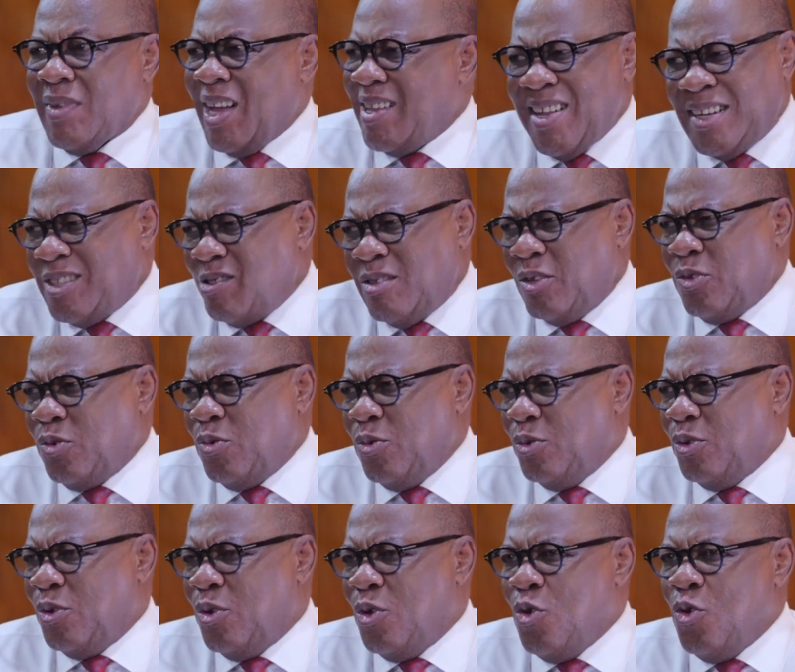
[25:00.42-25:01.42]
That's not
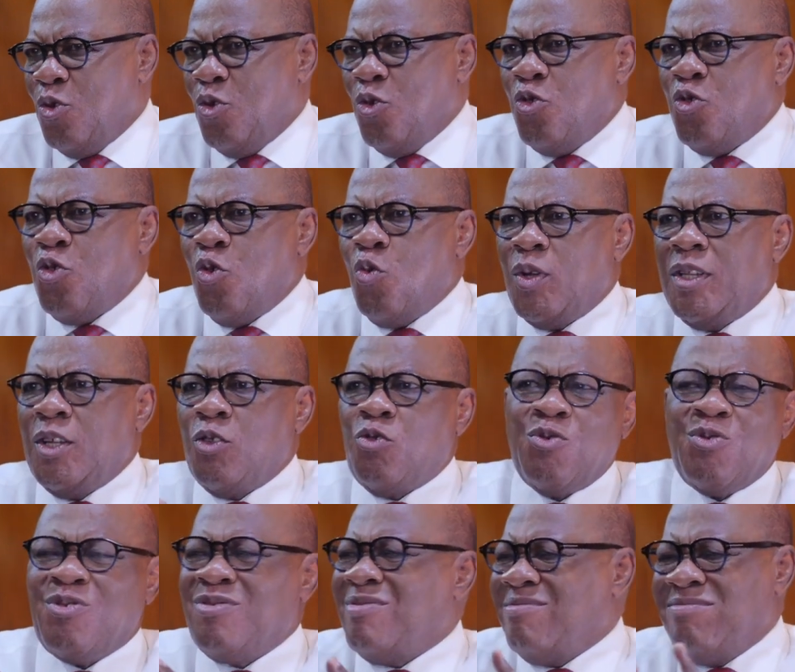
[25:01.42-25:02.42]
good. Yeah. So we need
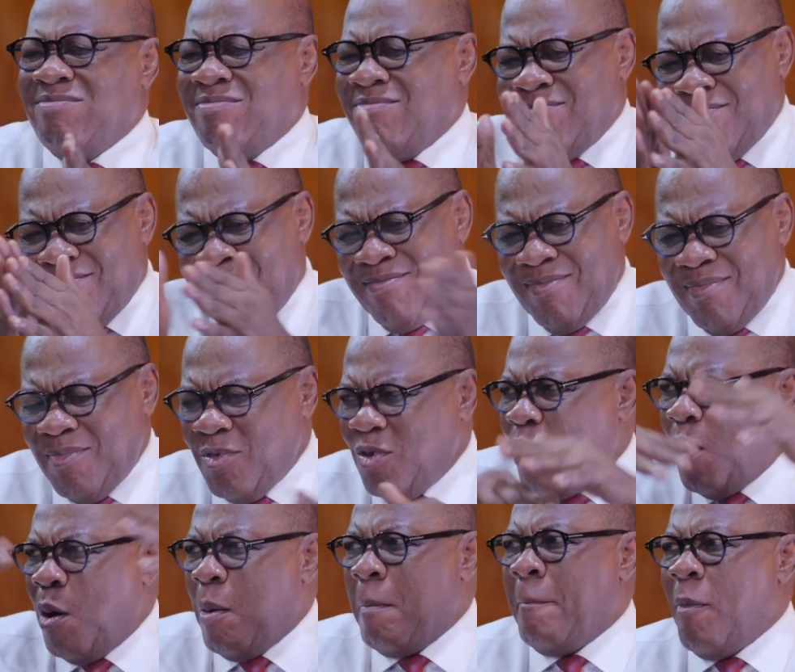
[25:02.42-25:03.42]
to
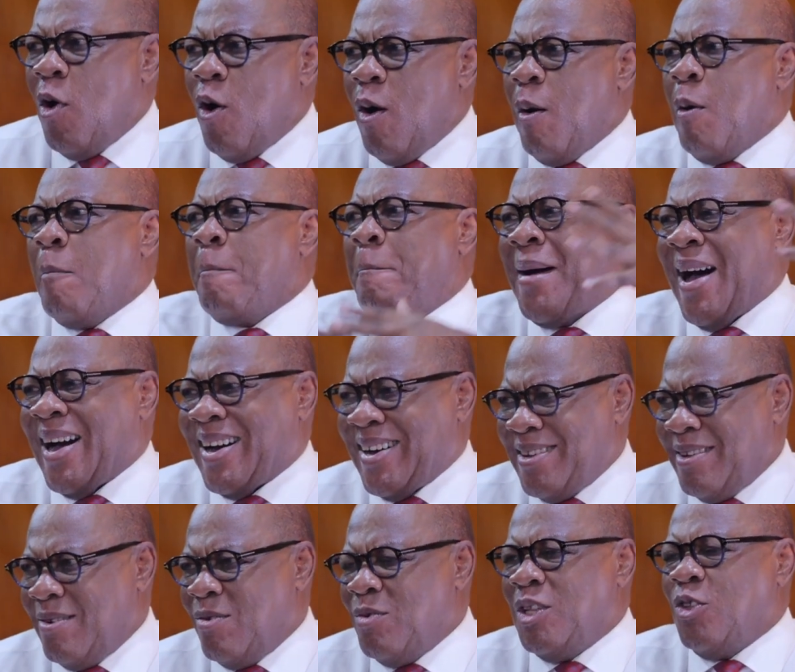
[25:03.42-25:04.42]
un, un,
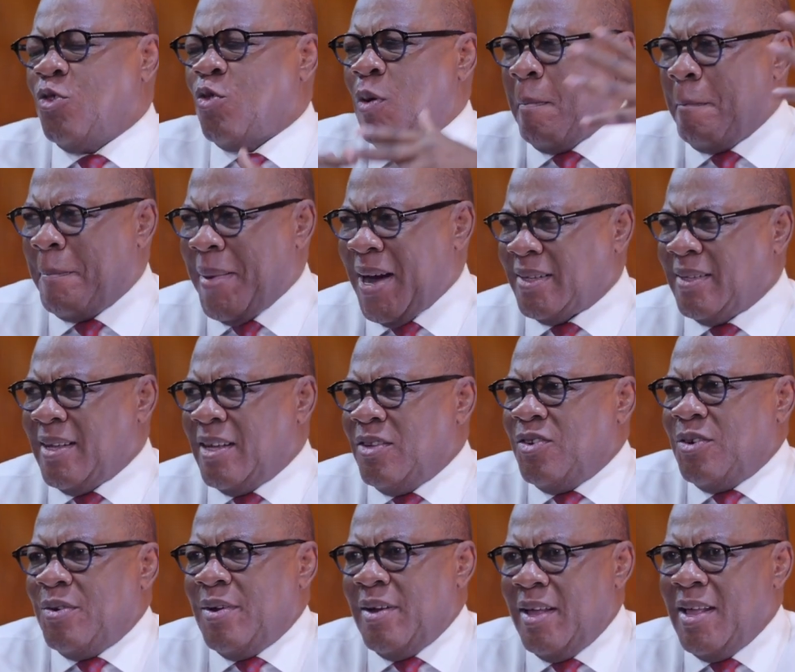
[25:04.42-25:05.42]
unpack, unpack
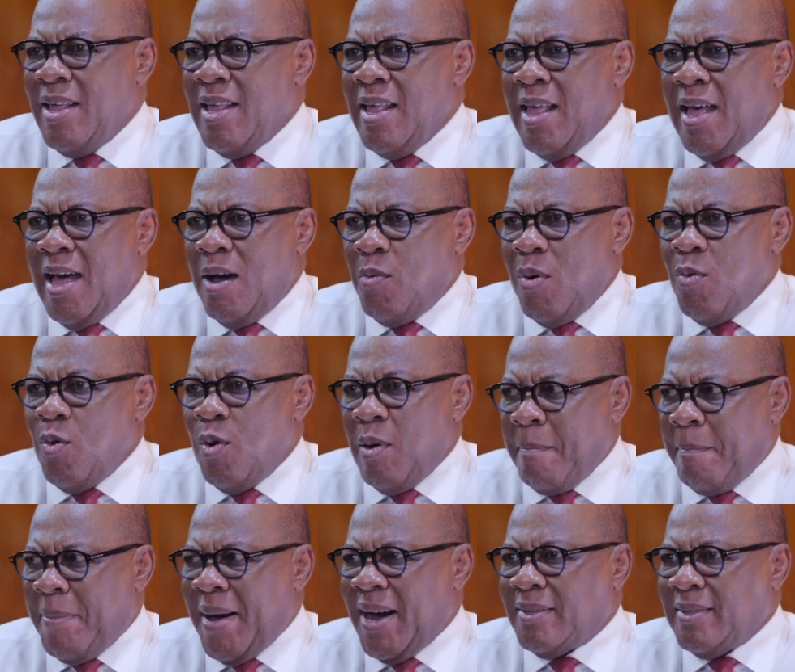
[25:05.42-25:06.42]
Nigeria. Mm. And when we
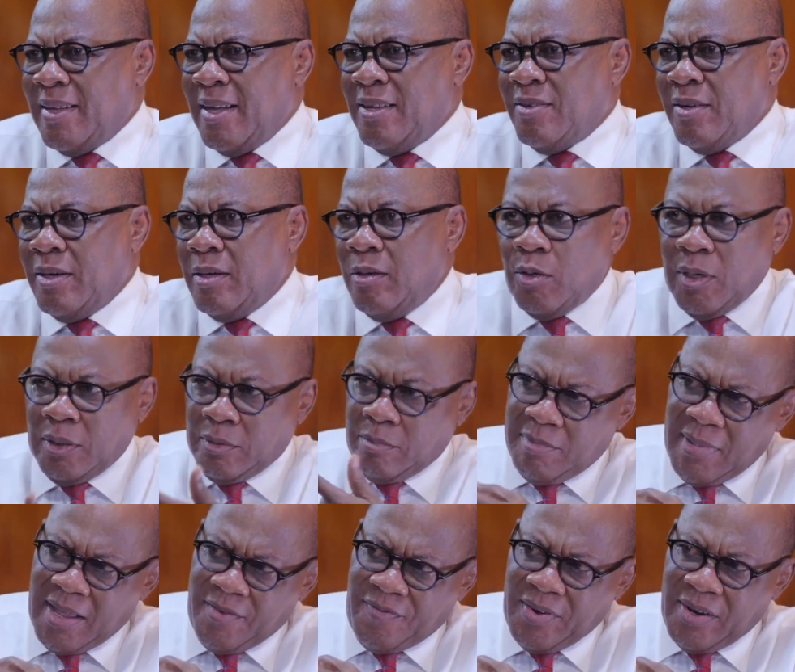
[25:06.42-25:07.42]
unpack Nigeria,
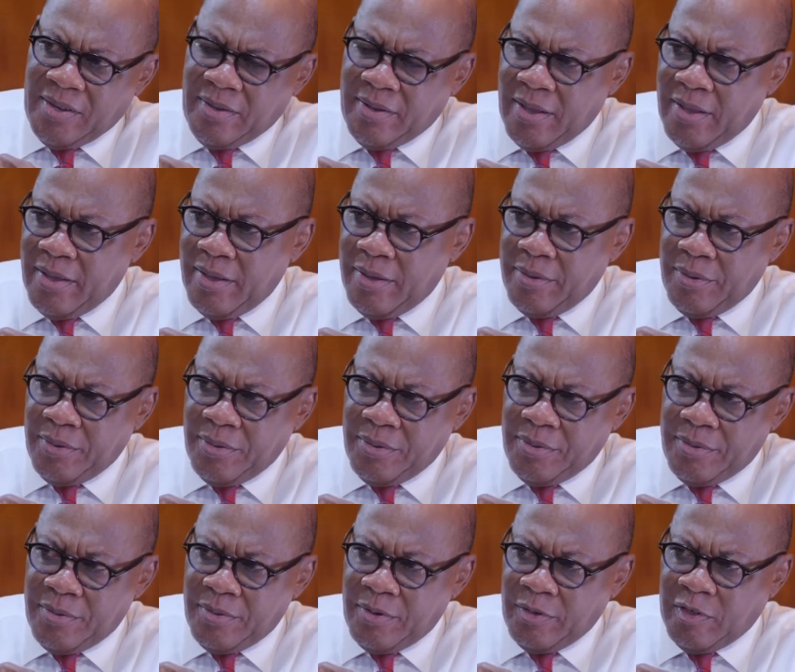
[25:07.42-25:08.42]
look, my friend uh,
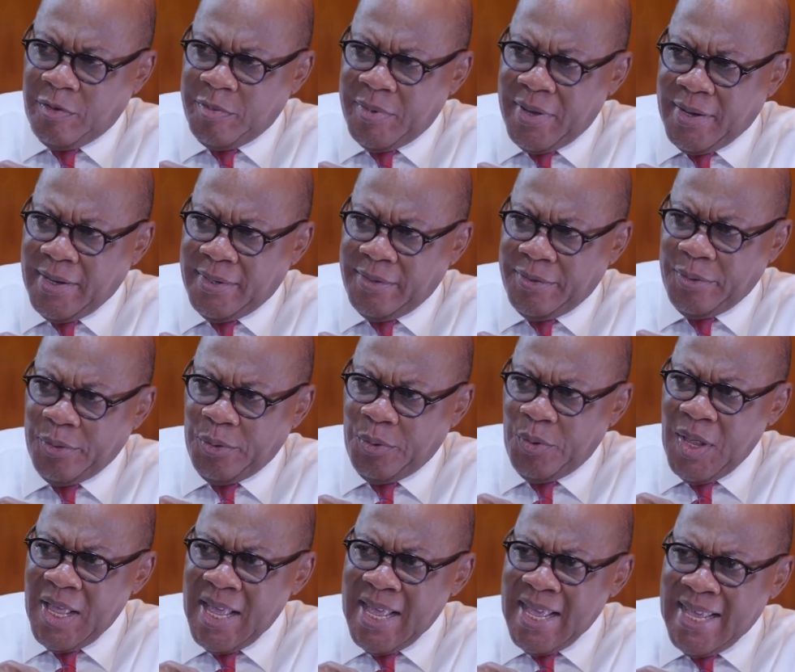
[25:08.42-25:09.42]
Rotimi Akeredolu,
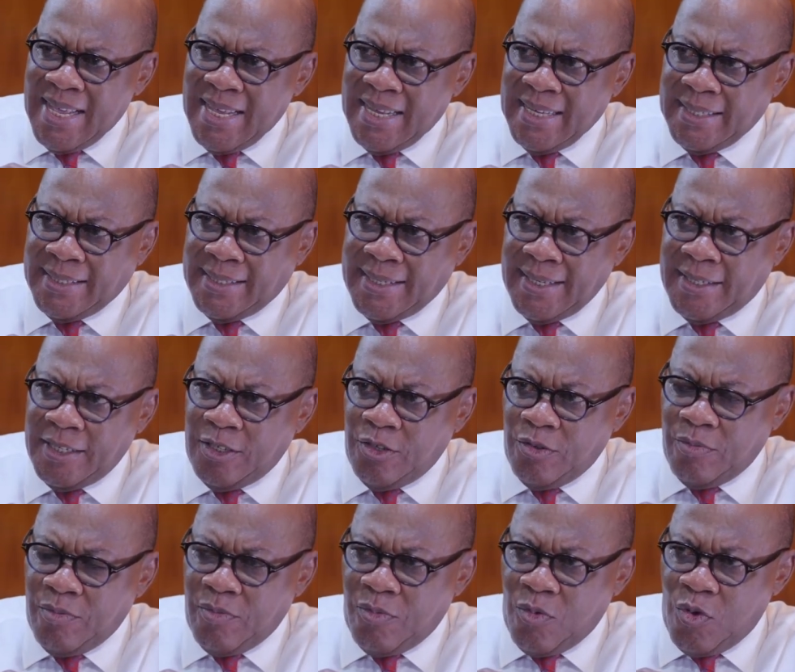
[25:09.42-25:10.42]
he's
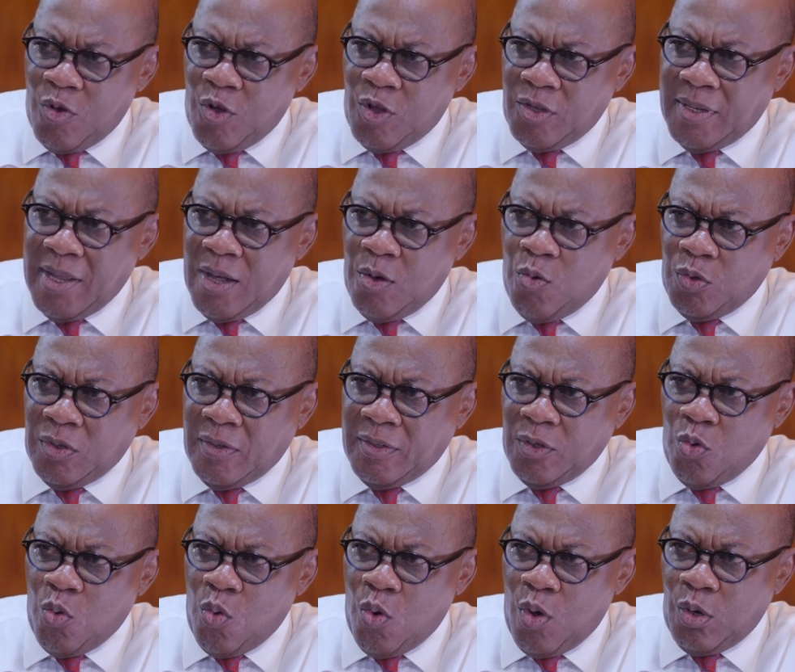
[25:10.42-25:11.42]
sitting under one of
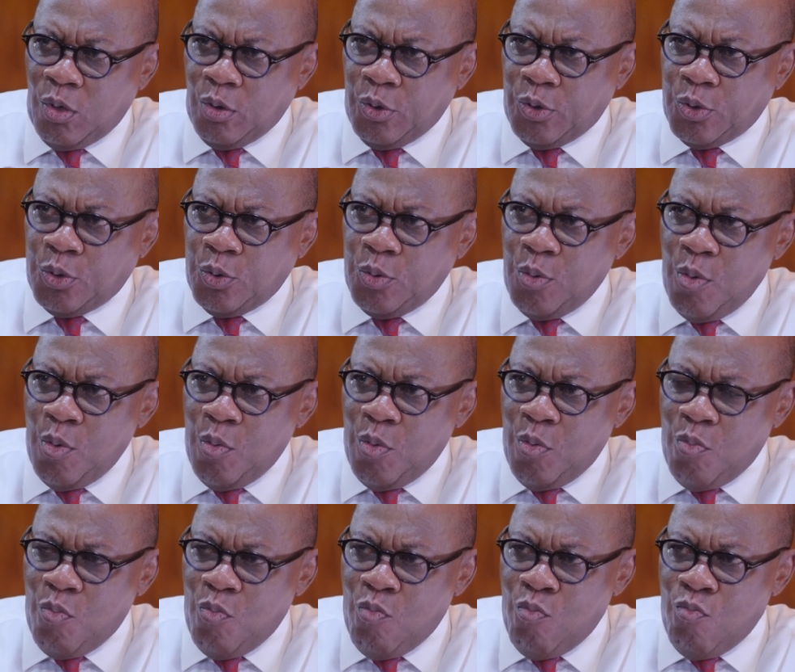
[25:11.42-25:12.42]
the world's
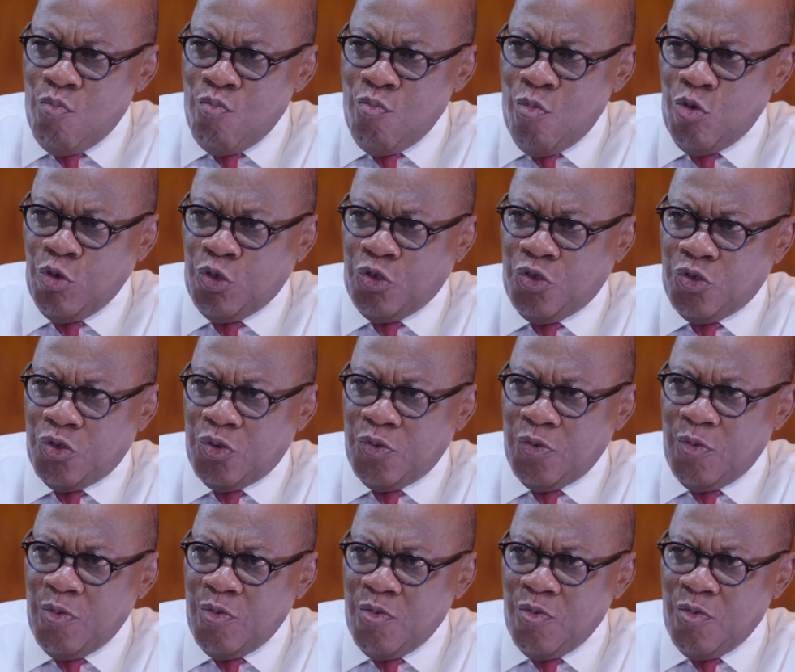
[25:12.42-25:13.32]
most,